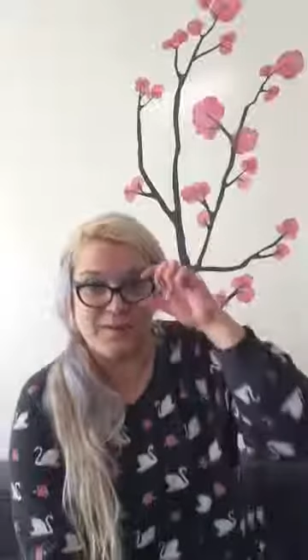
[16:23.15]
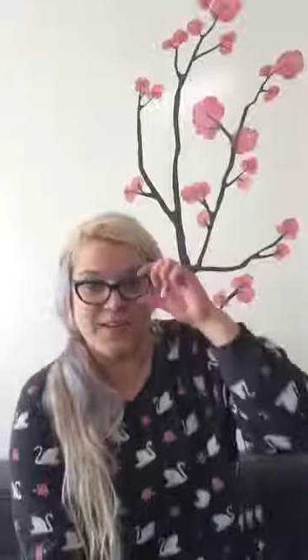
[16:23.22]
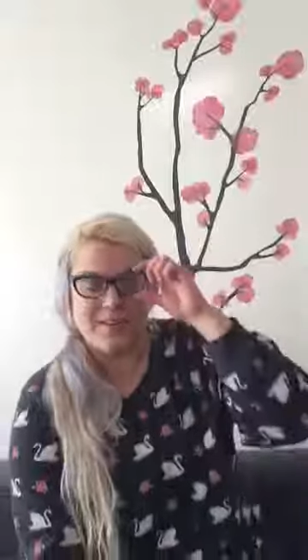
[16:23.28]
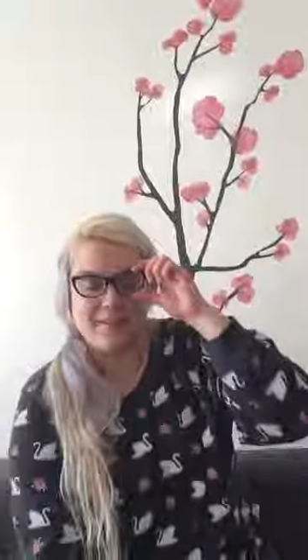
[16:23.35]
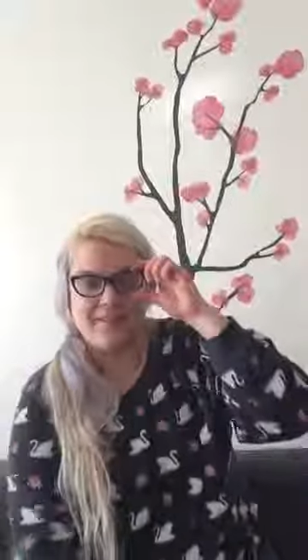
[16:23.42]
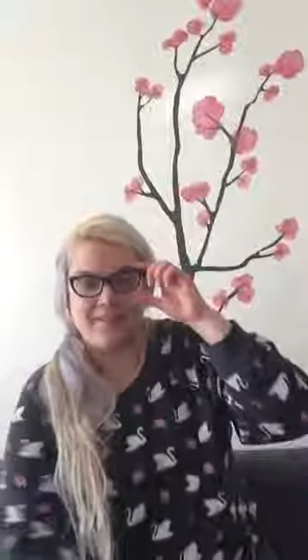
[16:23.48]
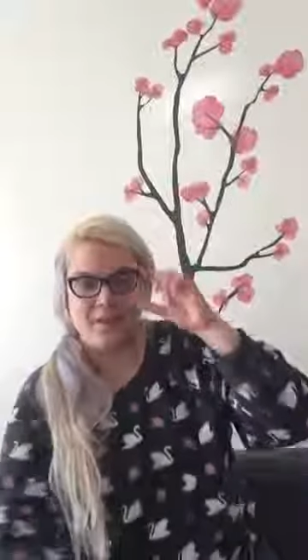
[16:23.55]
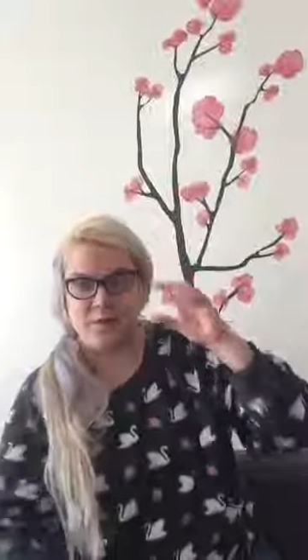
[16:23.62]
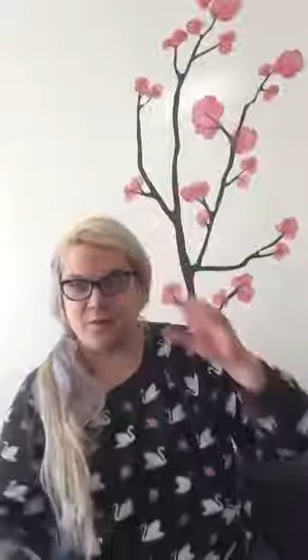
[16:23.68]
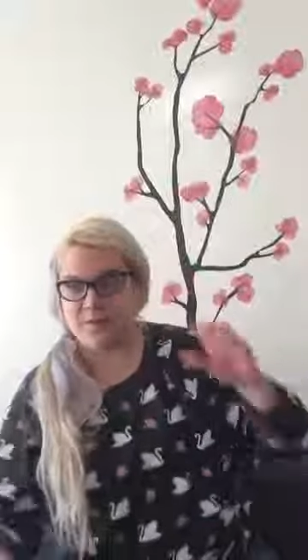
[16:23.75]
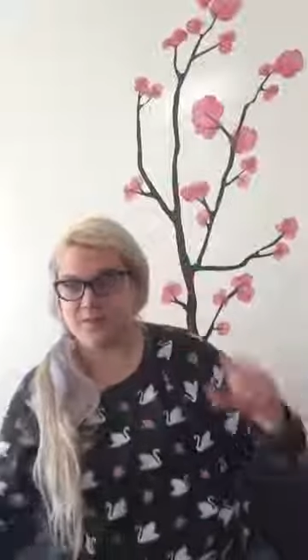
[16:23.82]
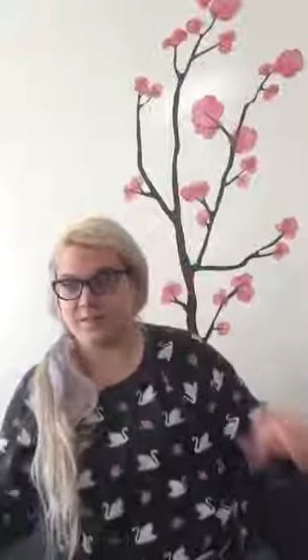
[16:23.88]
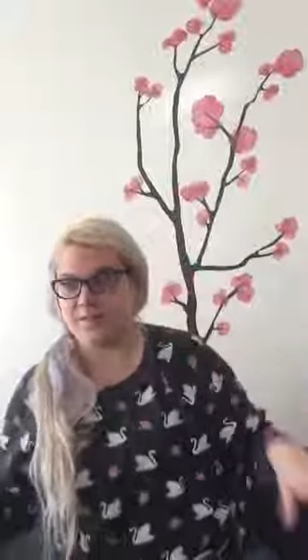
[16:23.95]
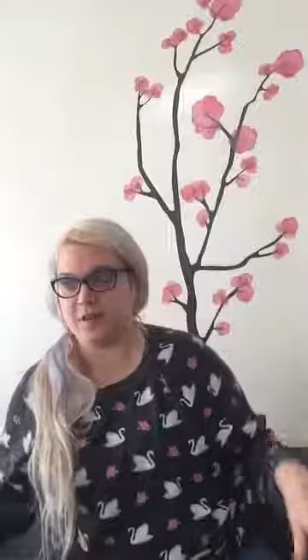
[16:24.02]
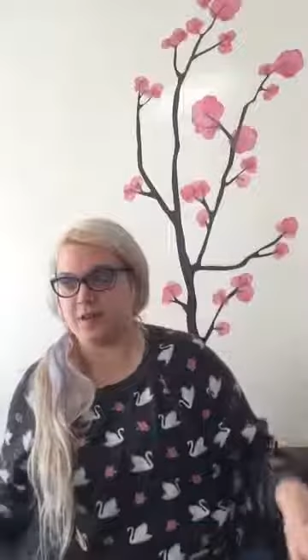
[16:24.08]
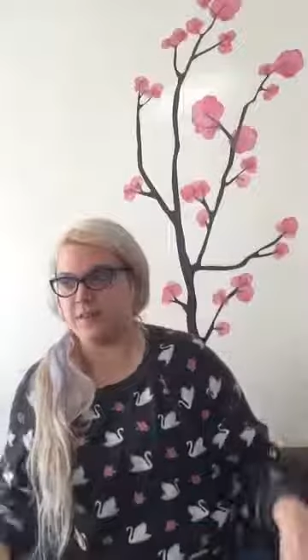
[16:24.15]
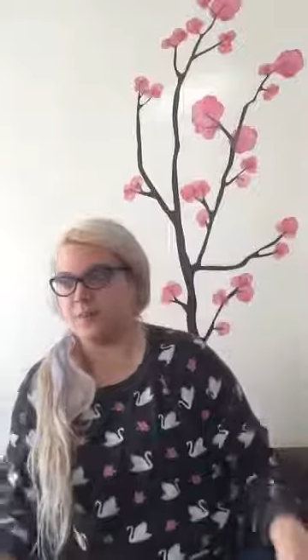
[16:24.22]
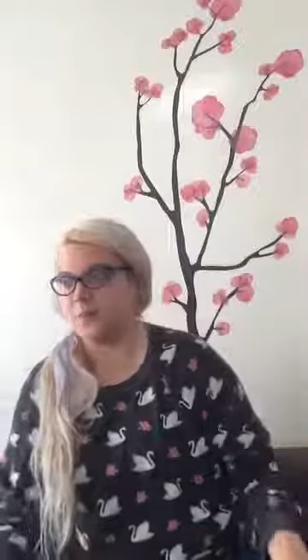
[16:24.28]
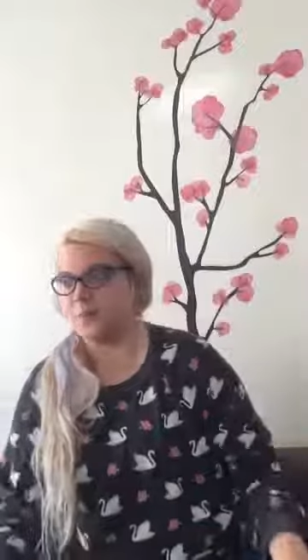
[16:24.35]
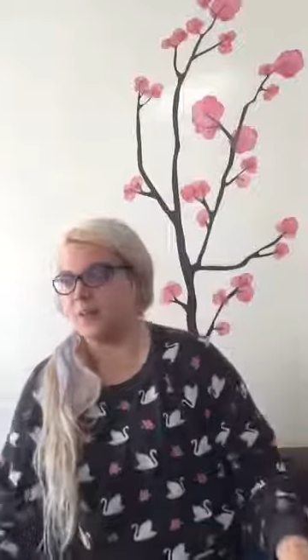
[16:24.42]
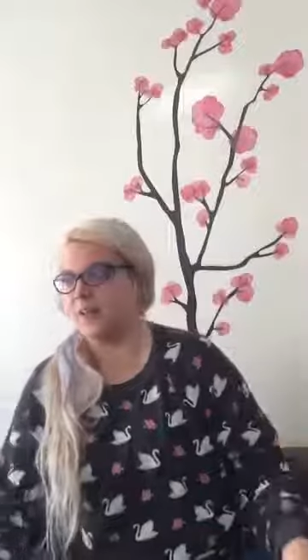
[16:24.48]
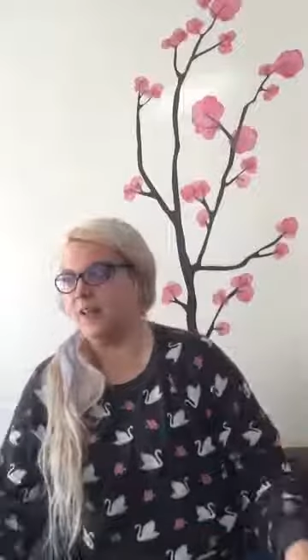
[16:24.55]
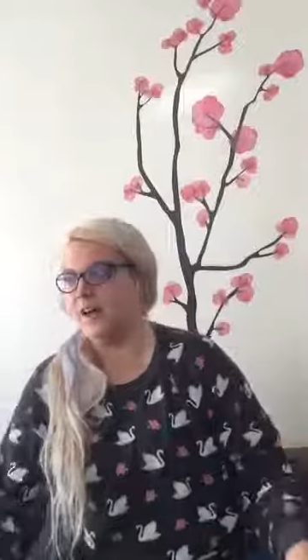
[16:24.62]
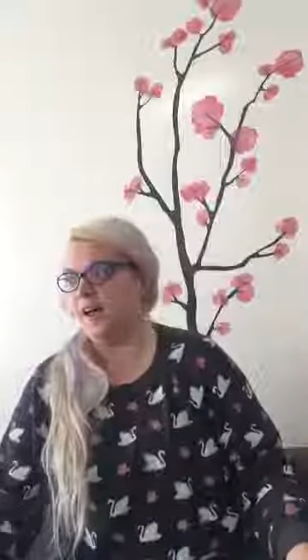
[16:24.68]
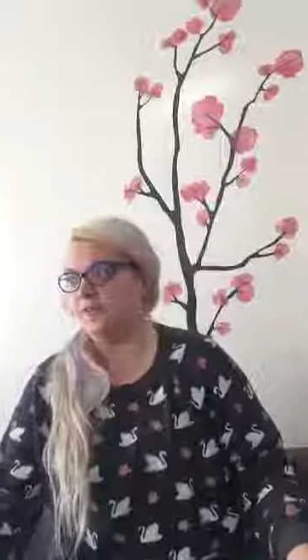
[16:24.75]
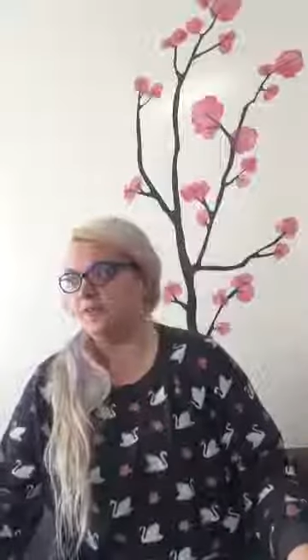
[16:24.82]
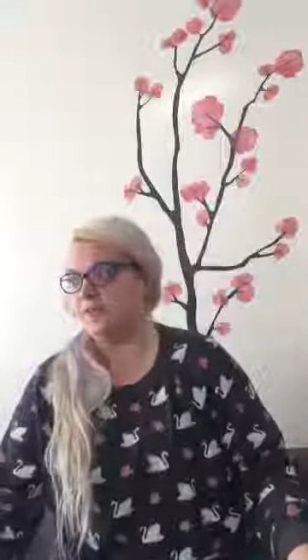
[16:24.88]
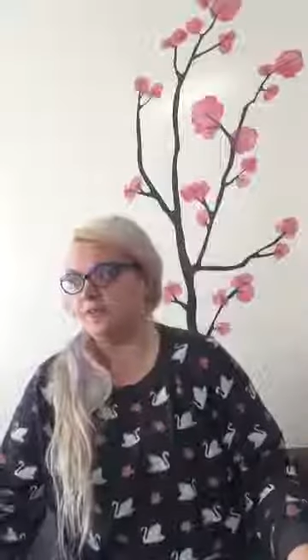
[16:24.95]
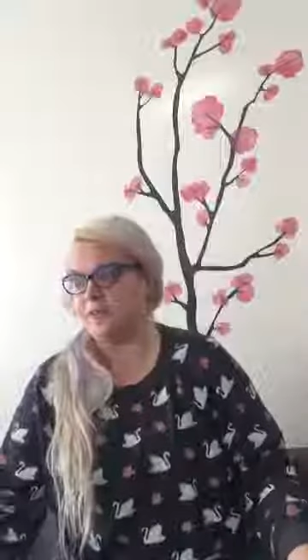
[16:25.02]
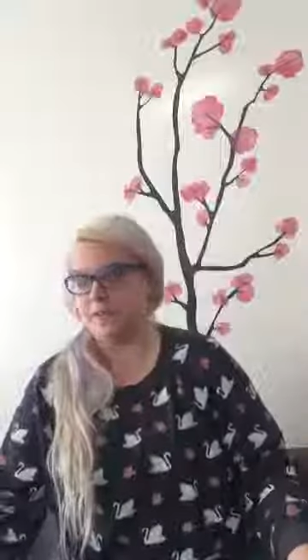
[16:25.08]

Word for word: So this is called You Are Loved.